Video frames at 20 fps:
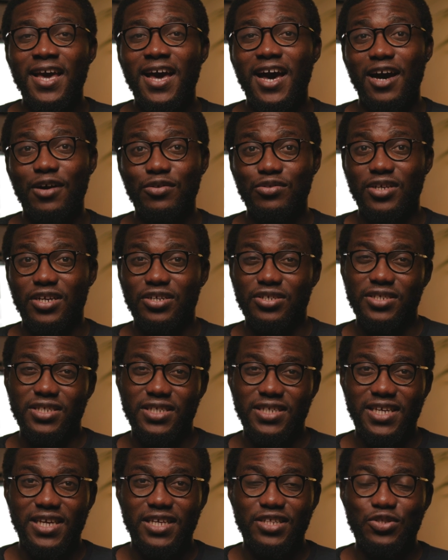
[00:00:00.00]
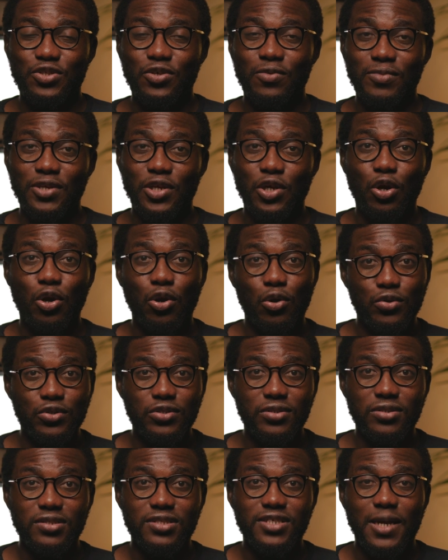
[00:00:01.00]
how to actually get something
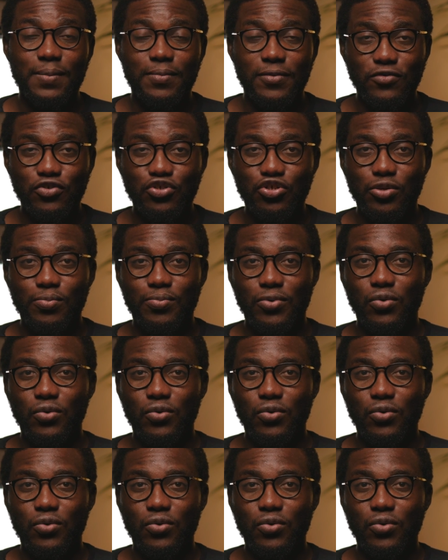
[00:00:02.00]
close to this type of shot.